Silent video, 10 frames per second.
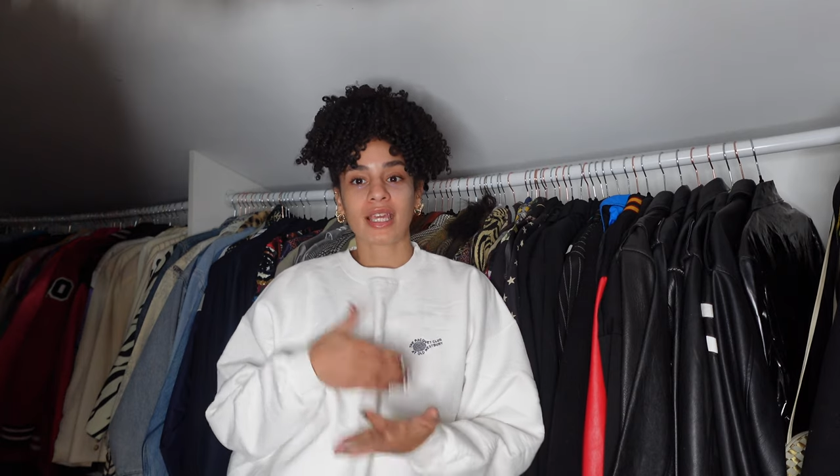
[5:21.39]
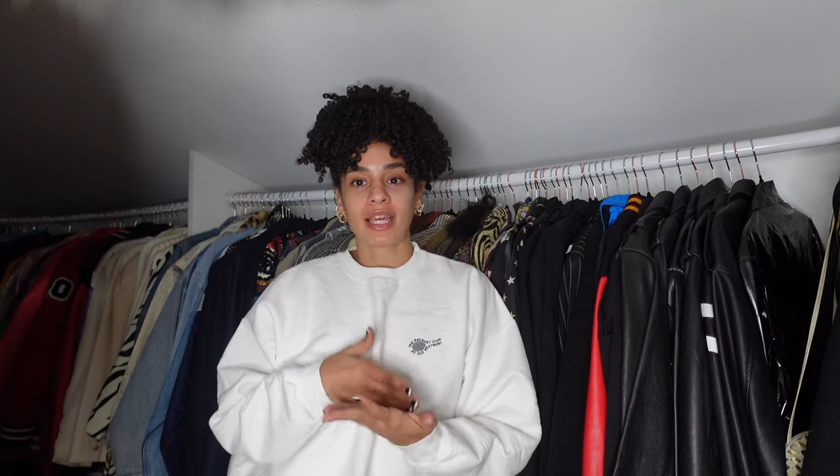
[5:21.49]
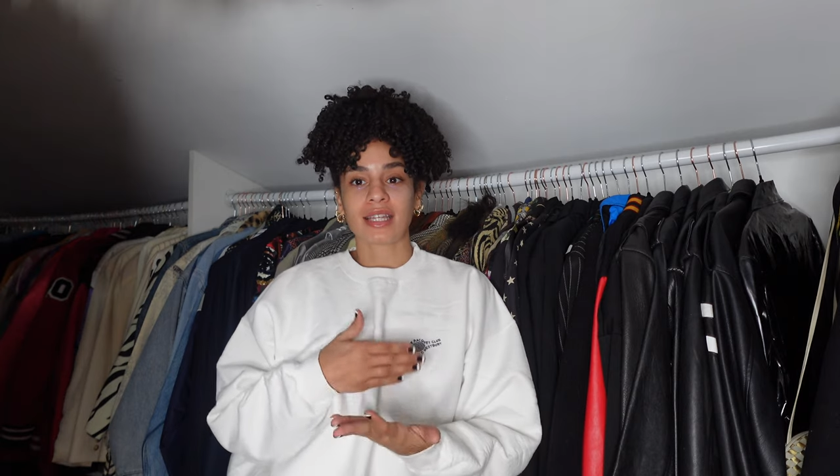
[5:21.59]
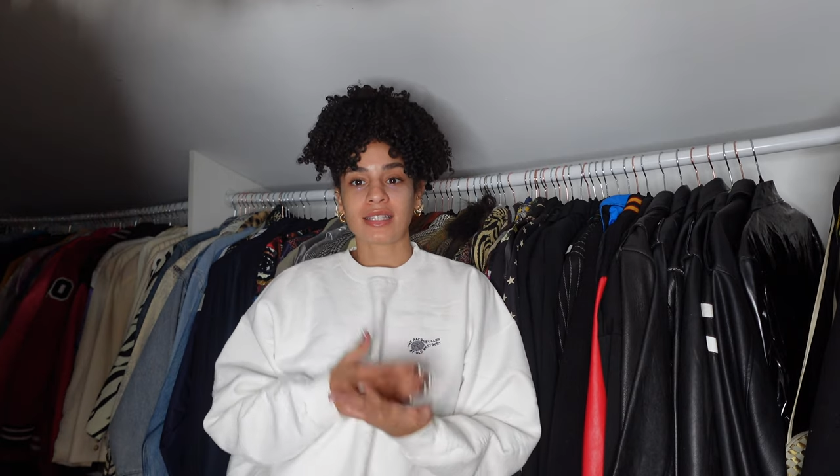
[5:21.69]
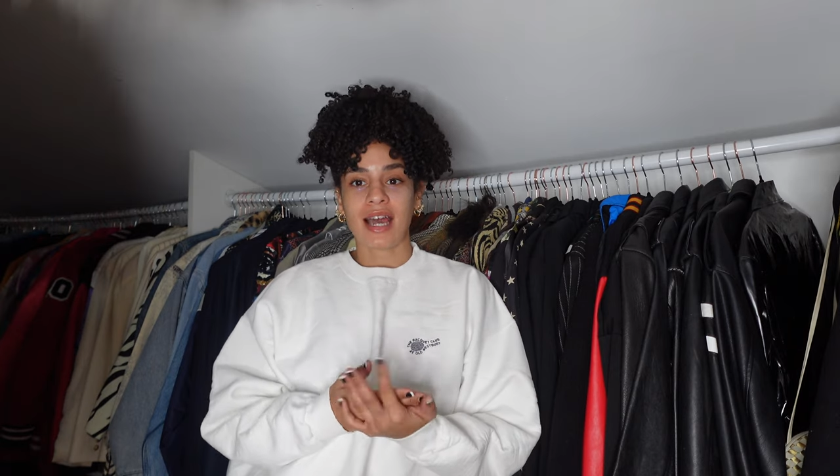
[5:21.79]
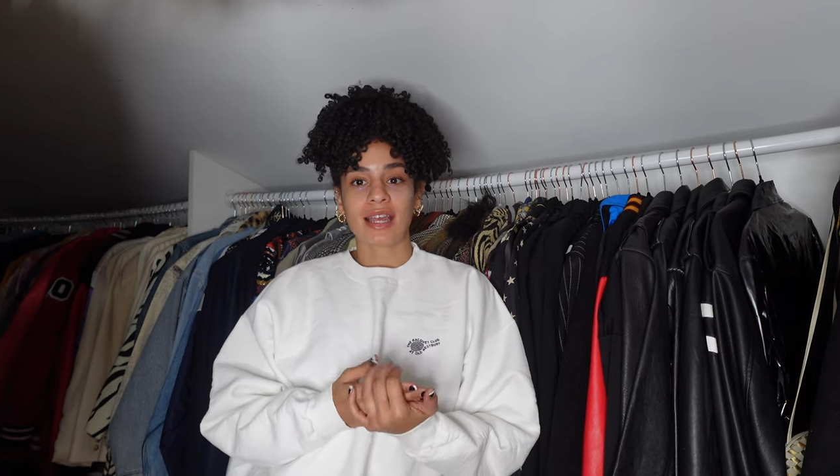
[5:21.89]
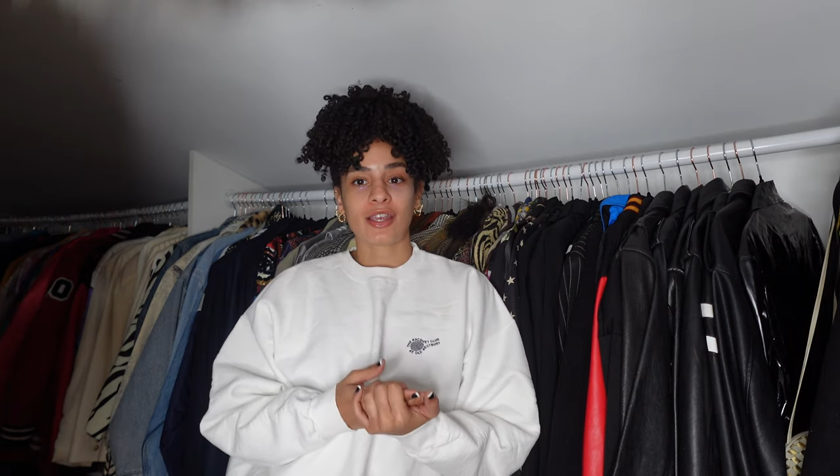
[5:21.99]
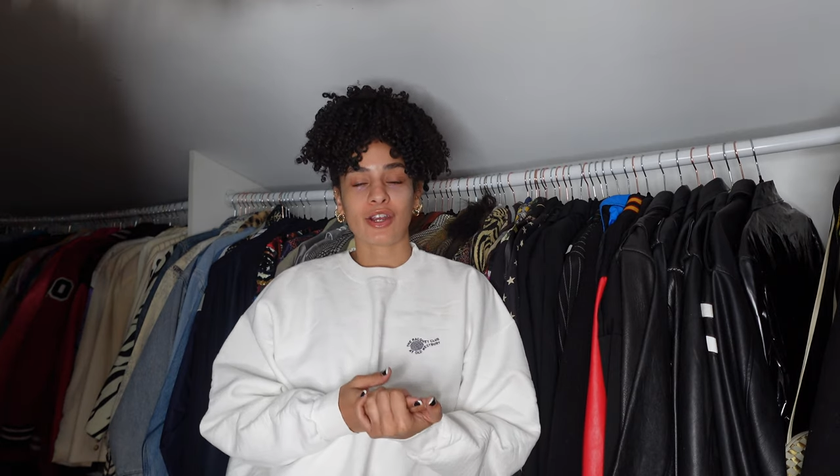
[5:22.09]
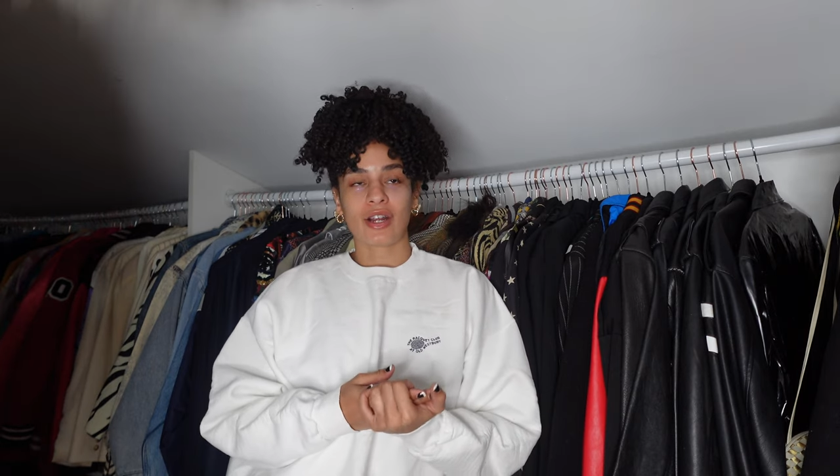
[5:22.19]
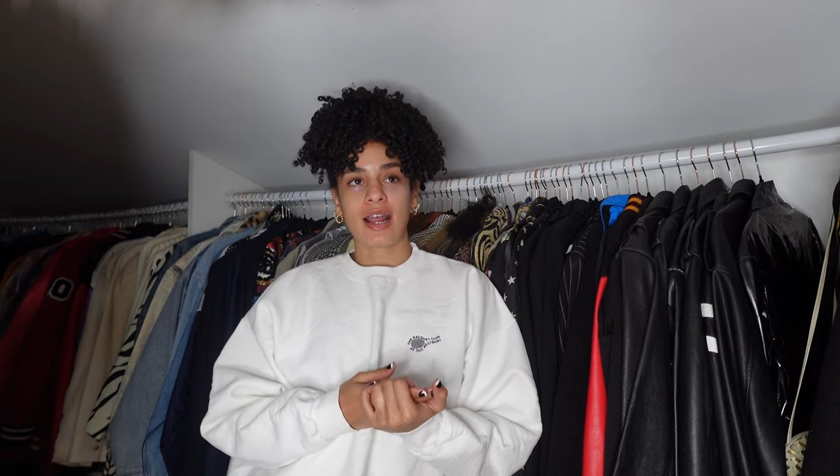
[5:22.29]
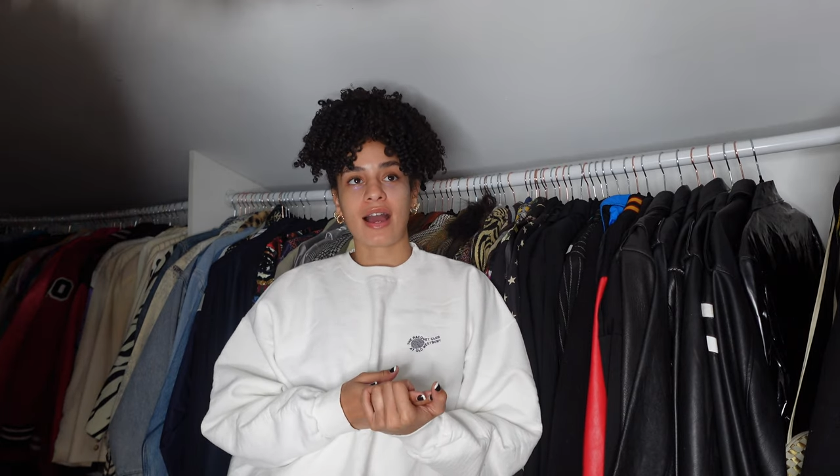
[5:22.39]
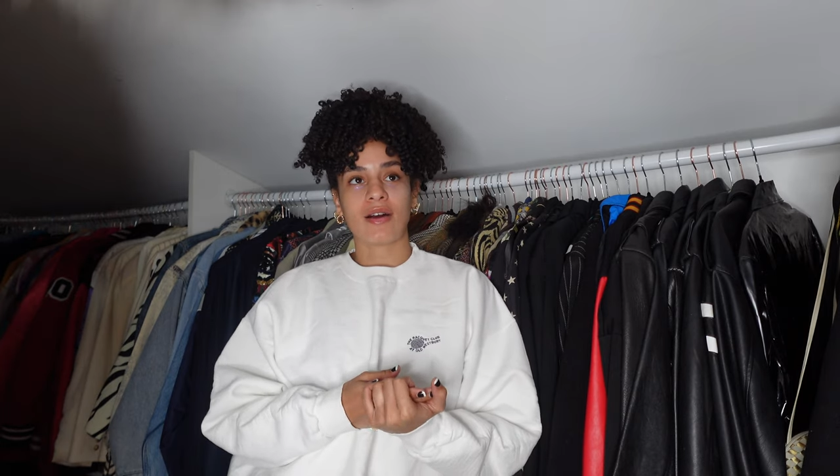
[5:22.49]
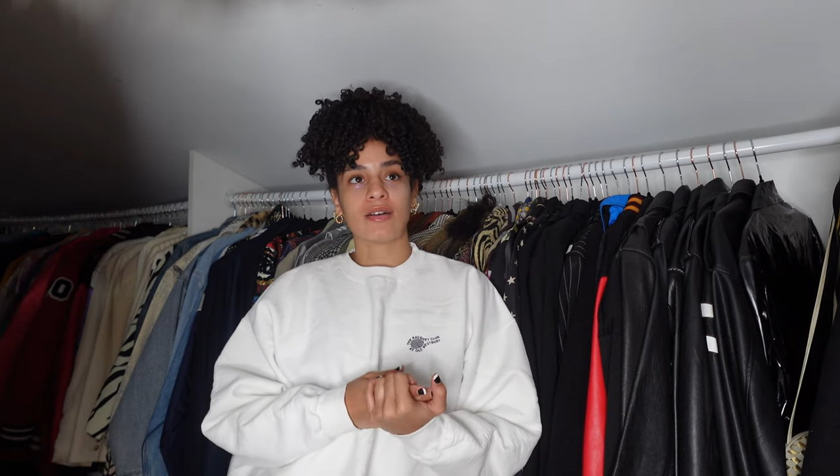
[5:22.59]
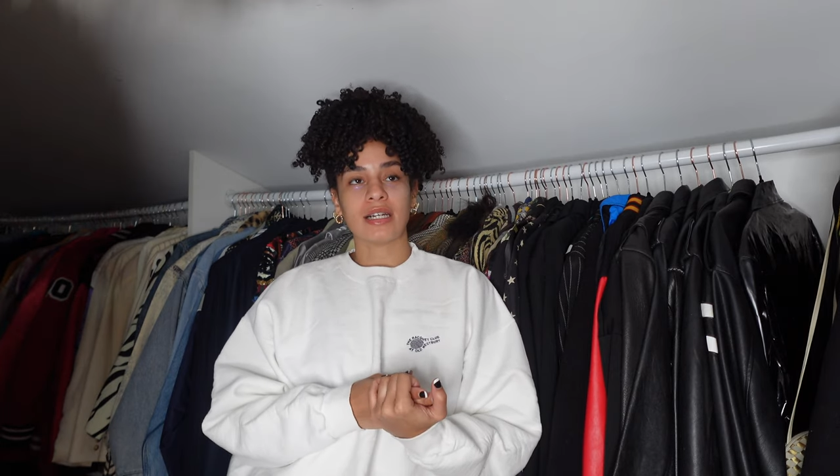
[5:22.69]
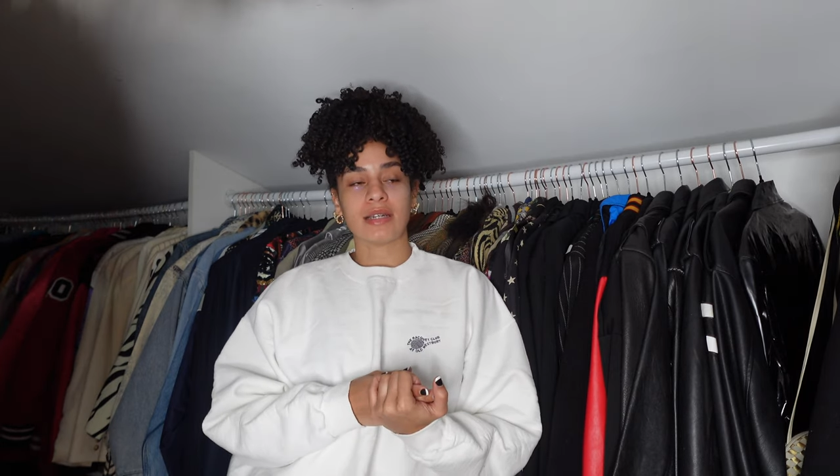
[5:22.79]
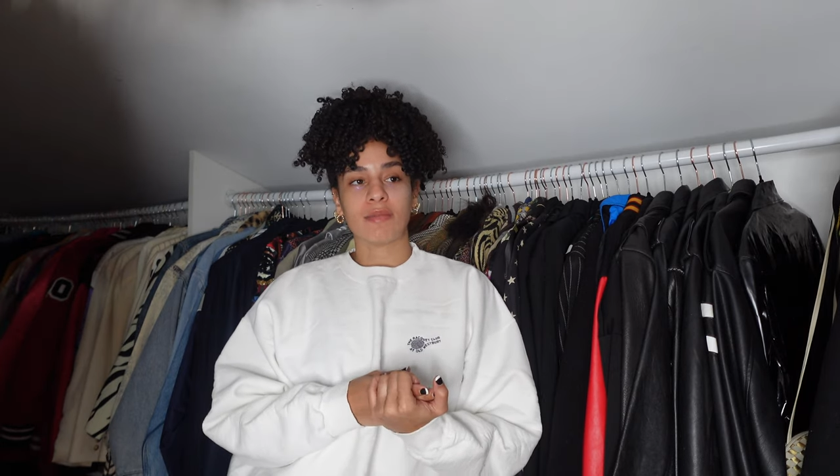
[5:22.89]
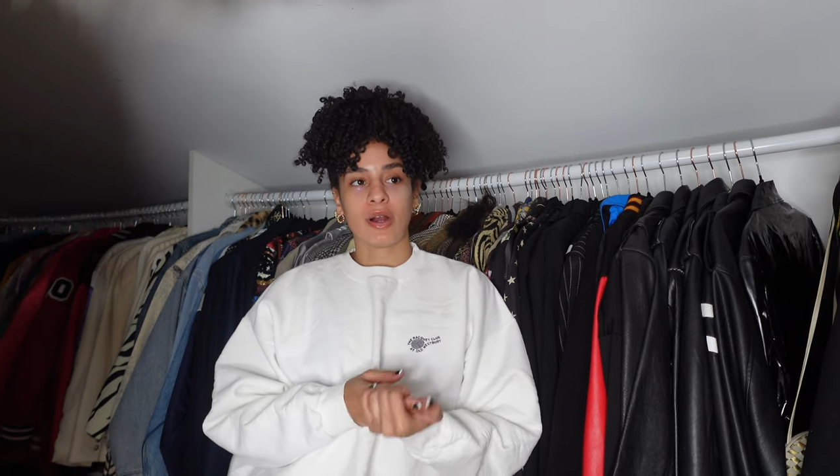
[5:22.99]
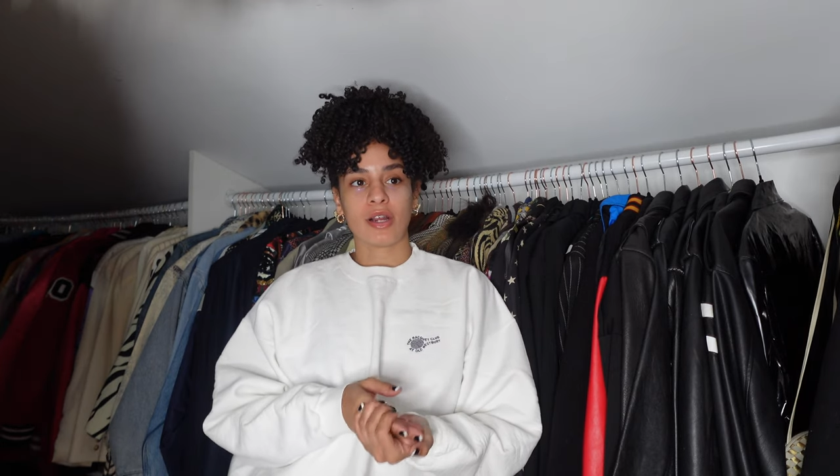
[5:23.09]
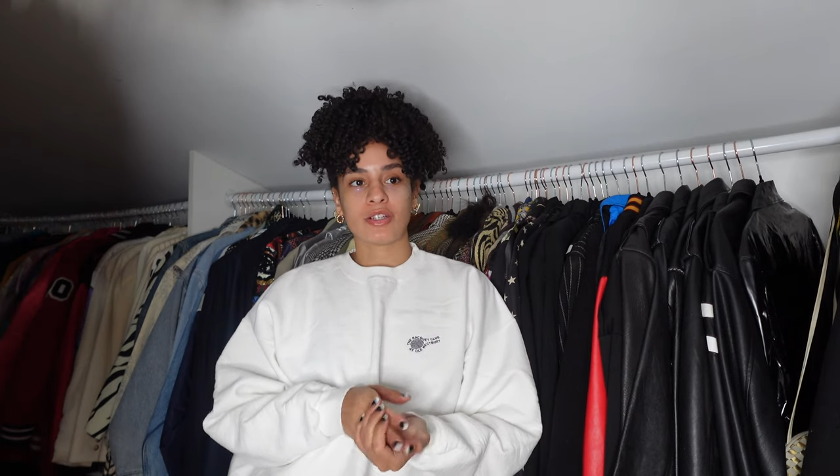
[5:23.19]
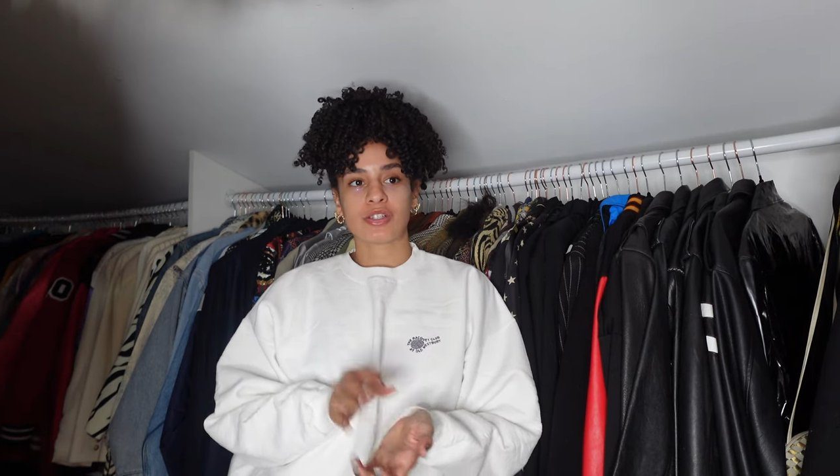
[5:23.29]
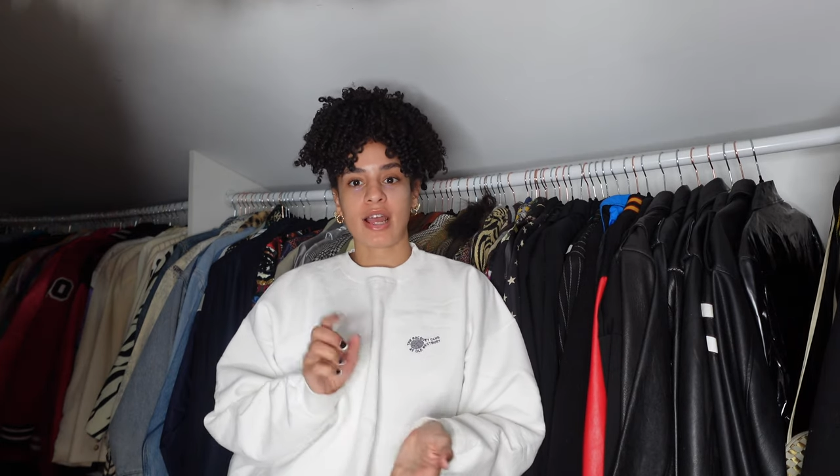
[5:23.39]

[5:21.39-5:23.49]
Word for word: kick into high gear now in March.